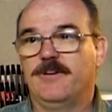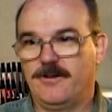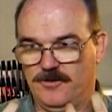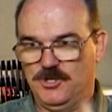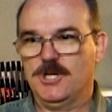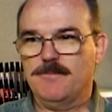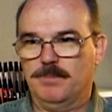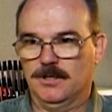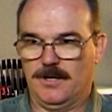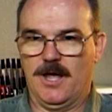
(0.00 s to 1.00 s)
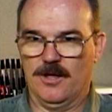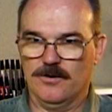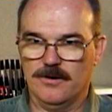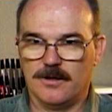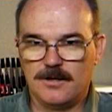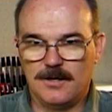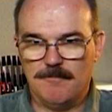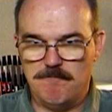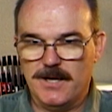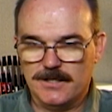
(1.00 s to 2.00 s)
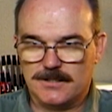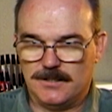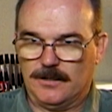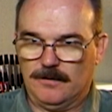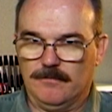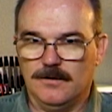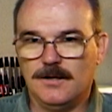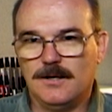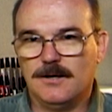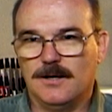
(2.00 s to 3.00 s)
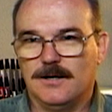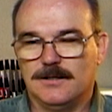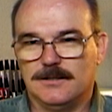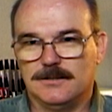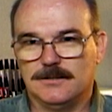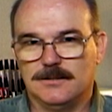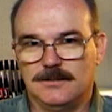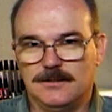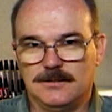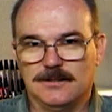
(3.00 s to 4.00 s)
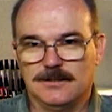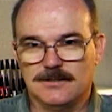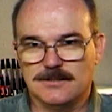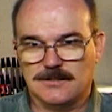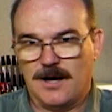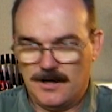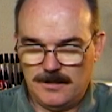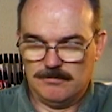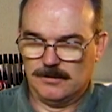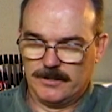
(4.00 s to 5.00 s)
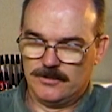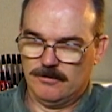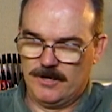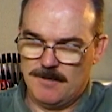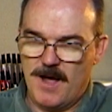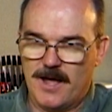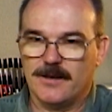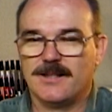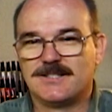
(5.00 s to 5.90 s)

A while back I mused that showing Rob's interview in all its glory with new accompanying visuals